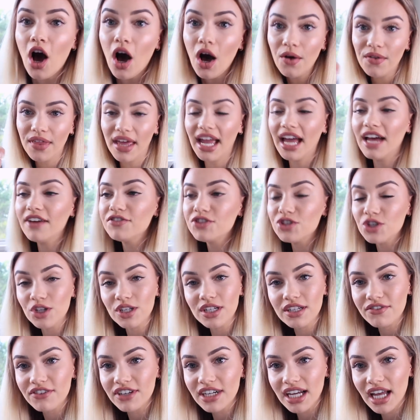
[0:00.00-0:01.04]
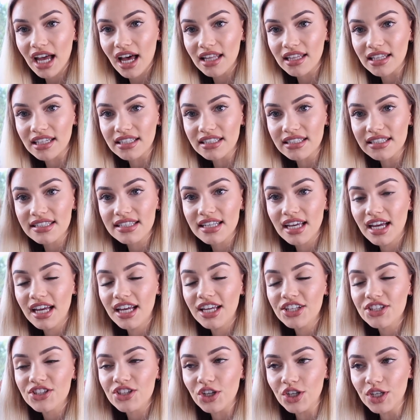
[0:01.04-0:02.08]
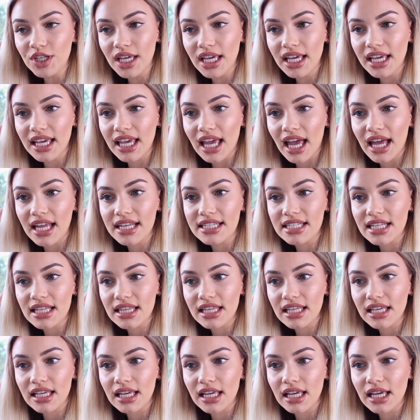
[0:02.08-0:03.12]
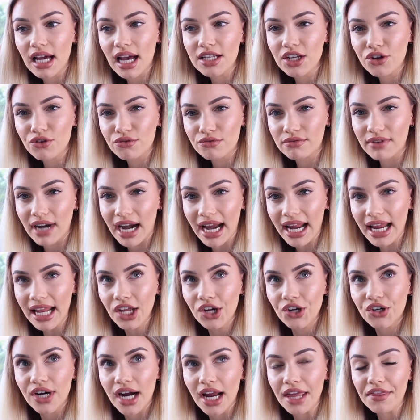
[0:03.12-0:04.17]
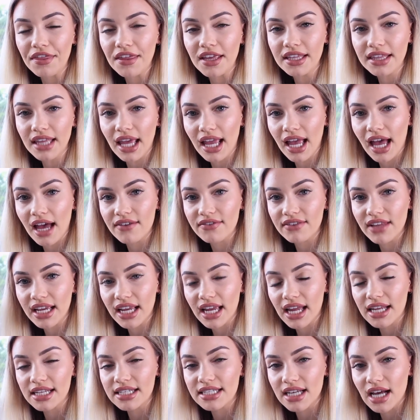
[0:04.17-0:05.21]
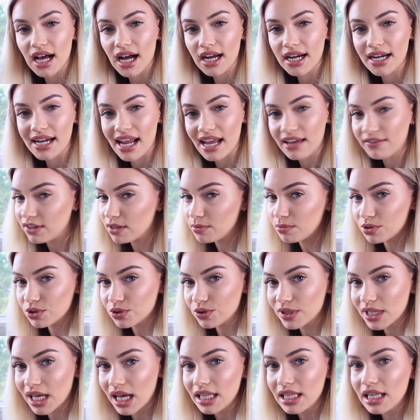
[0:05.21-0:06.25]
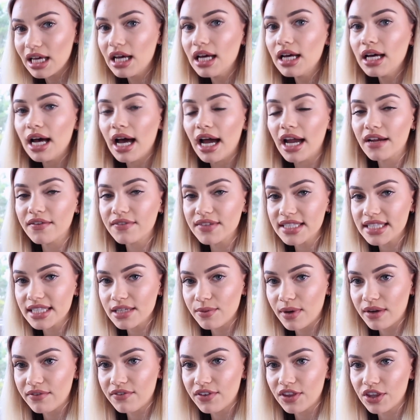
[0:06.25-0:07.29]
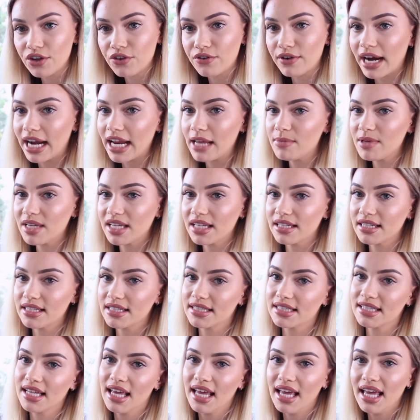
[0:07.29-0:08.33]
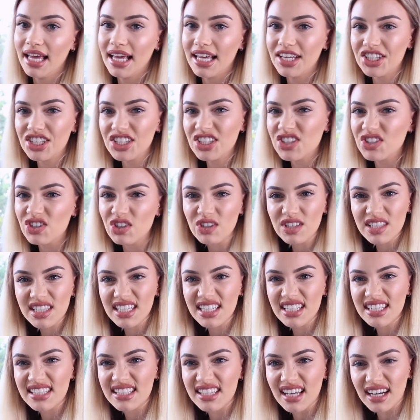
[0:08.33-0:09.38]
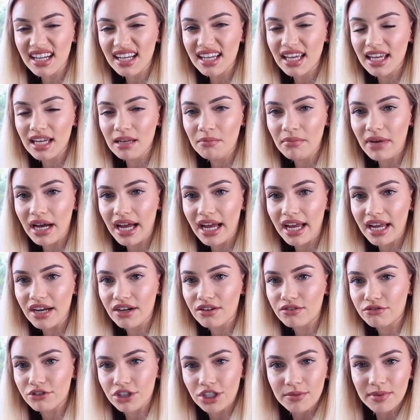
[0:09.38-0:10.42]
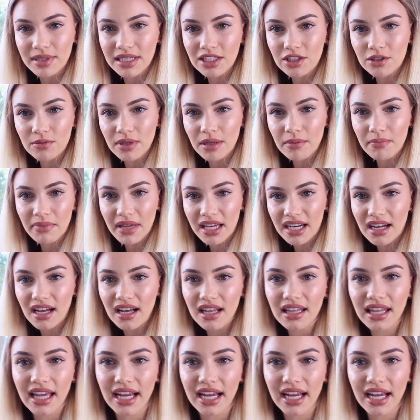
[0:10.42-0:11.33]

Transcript: Oh, they have two different colors. So you can get the grey or I think they have like a dark navy blue colour. I obviously went for the grey because it just suits the aesthetic in my room a little bit better.